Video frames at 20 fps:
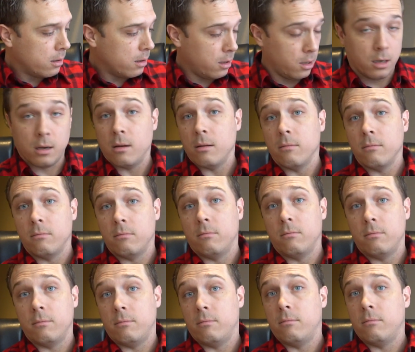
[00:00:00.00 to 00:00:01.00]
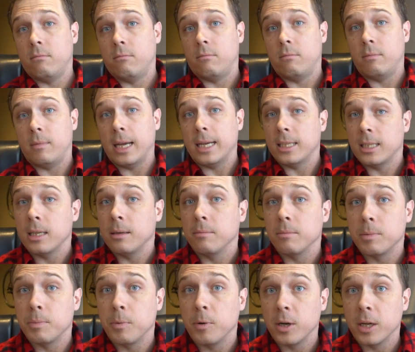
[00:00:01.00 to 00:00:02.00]
that
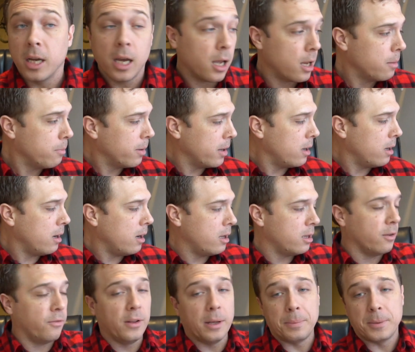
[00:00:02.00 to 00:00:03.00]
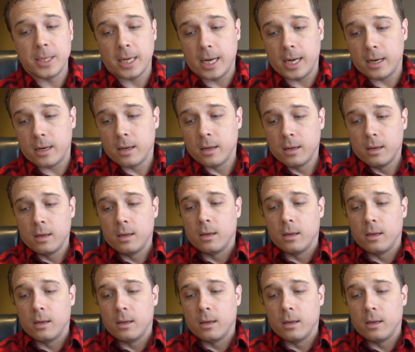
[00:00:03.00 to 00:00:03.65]
seems pretty good. But on the flip side,